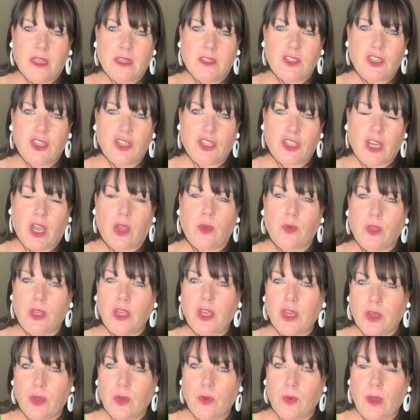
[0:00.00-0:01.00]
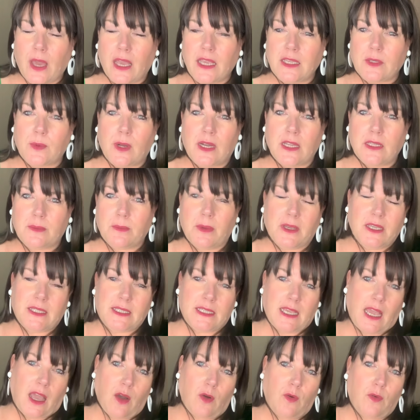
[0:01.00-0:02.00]
to show you as well as
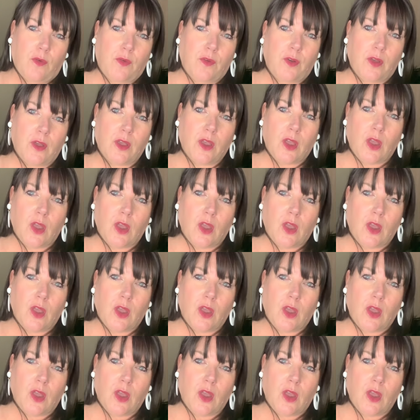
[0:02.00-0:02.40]
myself